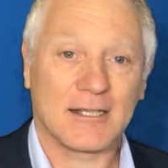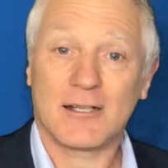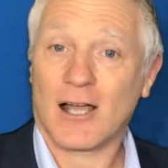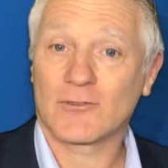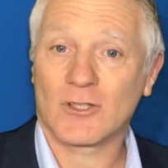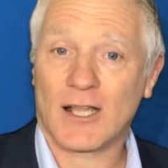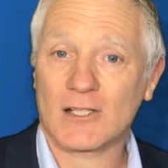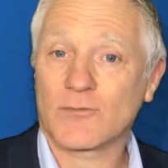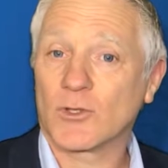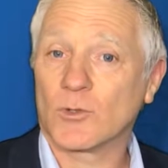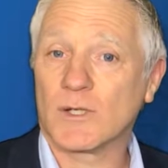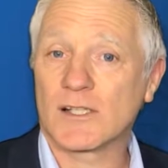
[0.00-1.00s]
over the
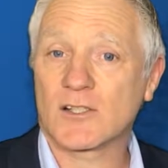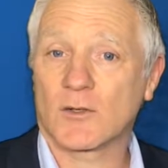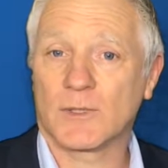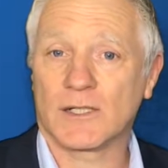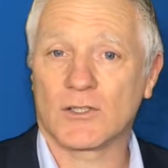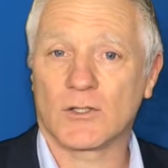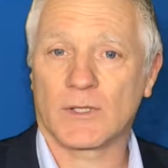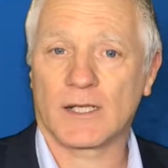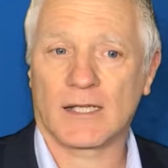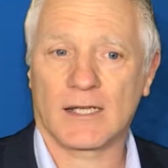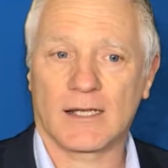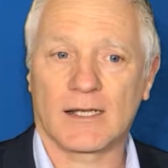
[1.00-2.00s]
last few weeks I've been
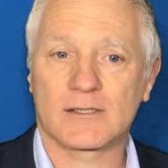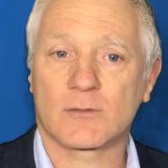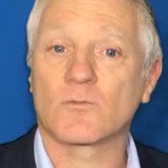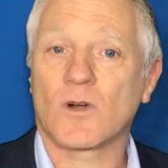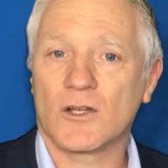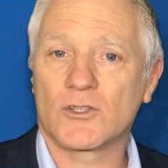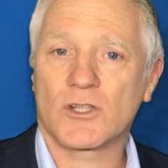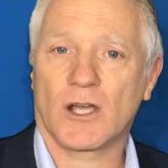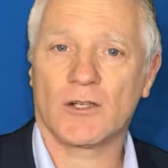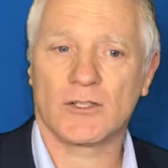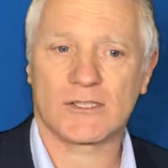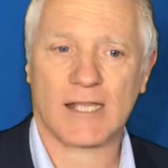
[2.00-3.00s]
doing some road
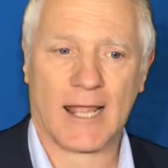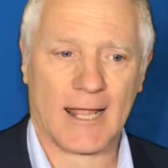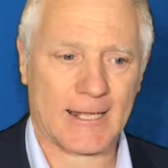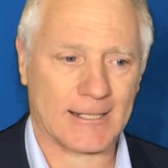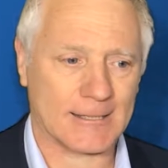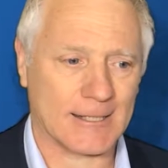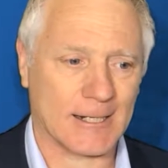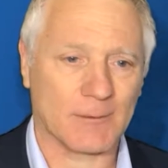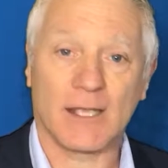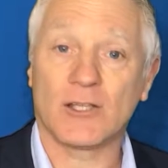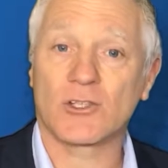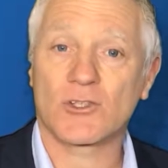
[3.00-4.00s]
shows and
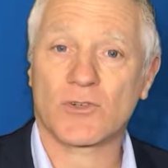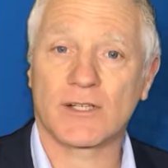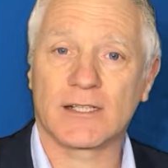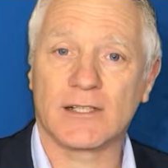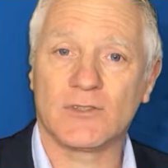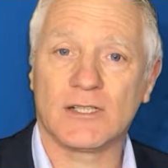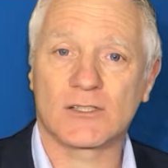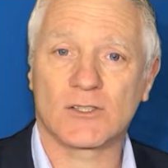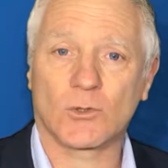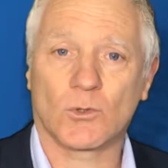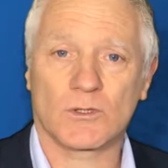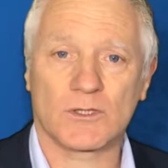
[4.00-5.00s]
industry
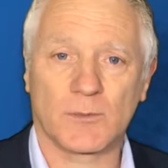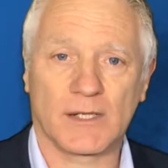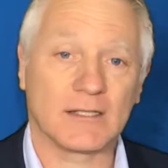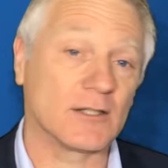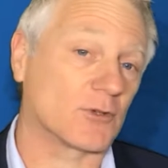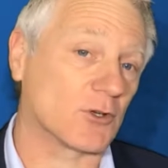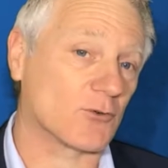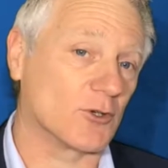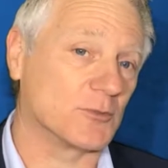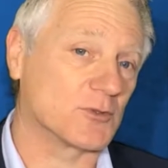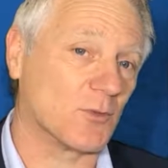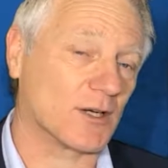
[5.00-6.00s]
evenings, talking to many different
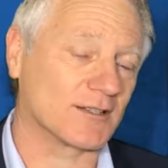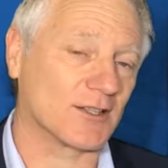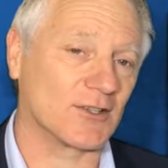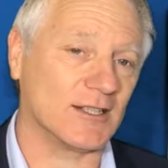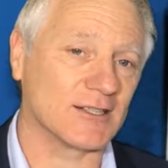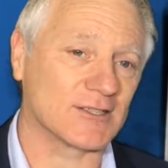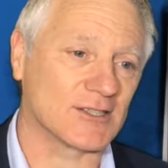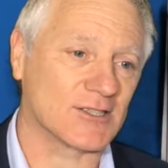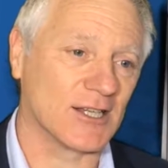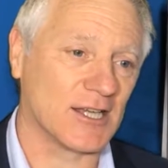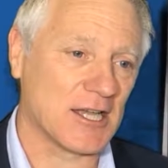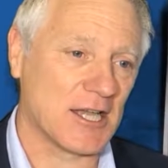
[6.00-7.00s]
groups. And one of the things
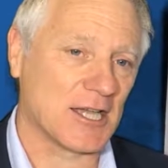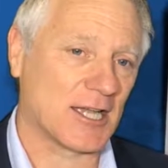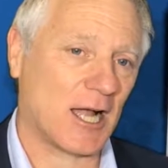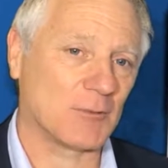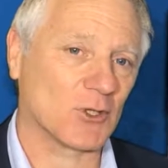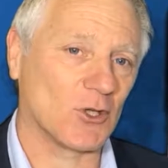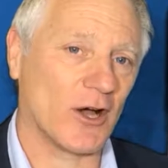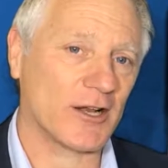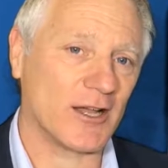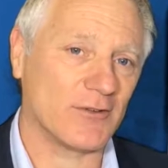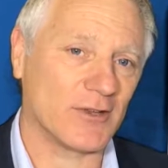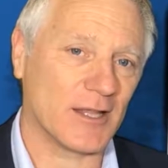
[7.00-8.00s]
that's come to
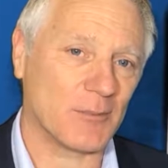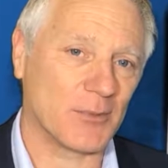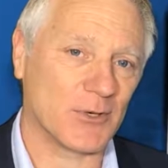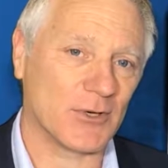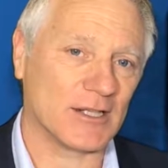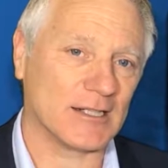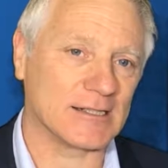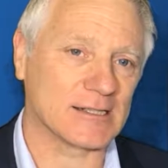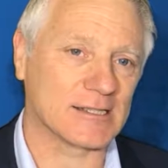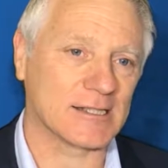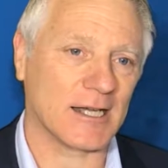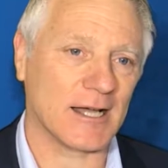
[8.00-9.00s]
light over that period
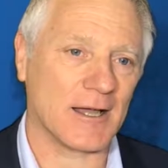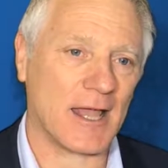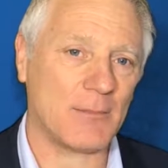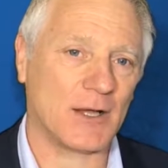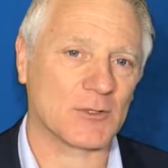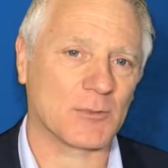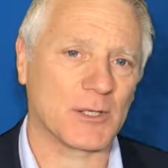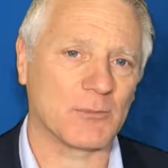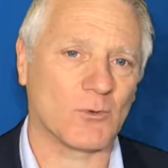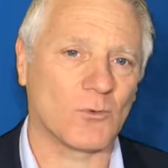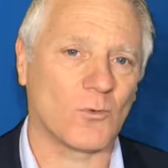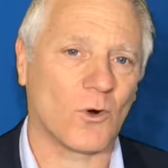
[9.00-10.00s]
is how much
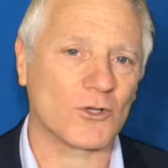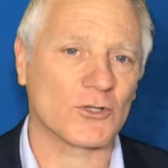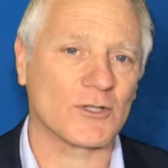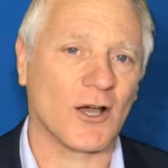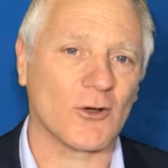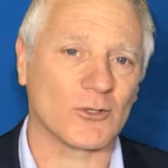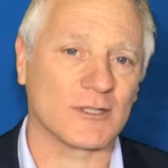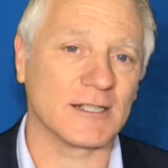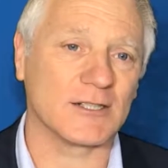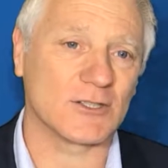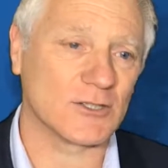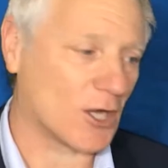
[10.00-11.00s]
people want to know or
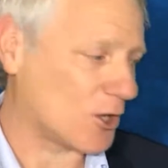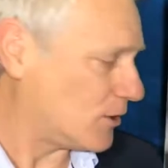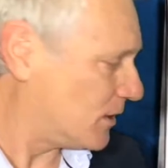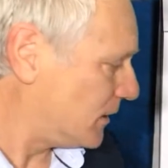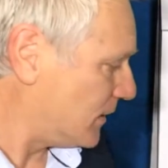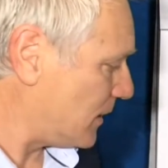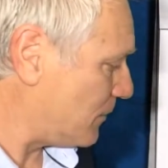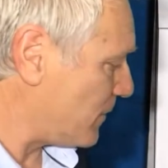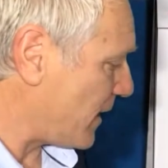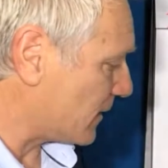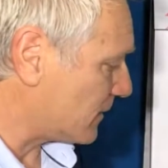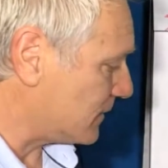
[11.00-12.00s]
need to know
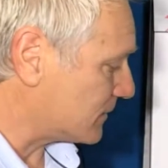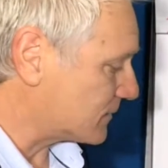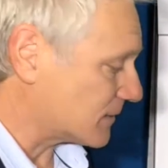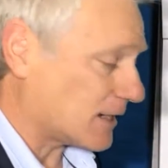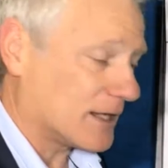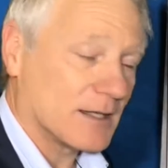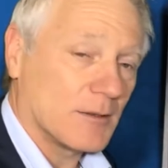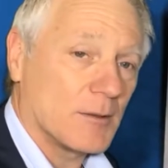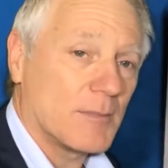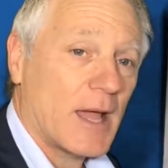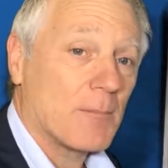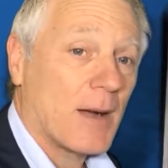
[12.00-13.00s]
about this,
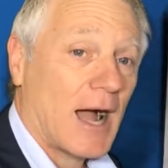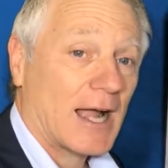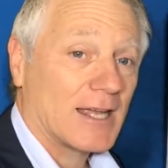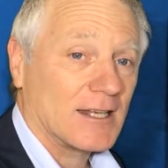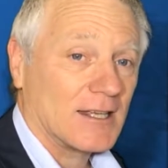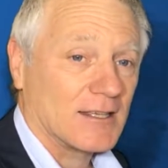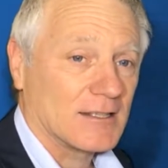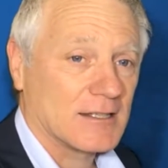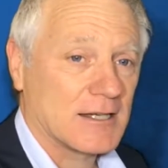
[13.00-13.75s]
about marketing.